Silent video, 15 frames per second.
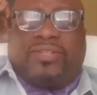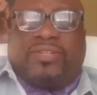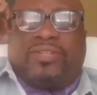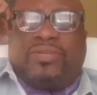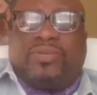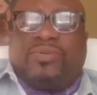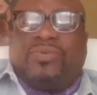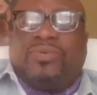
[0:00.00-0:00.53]

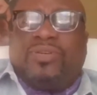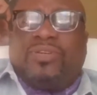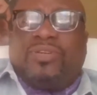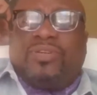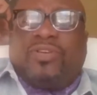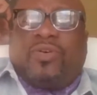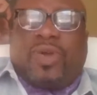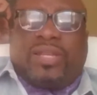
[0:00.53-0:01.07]
us to
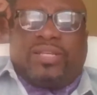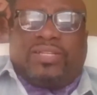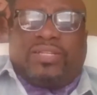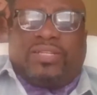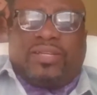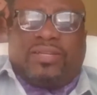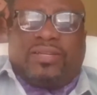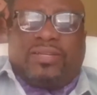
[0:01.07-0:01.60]

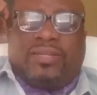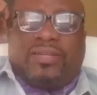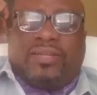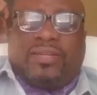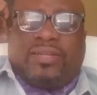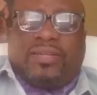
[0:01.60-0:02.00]
question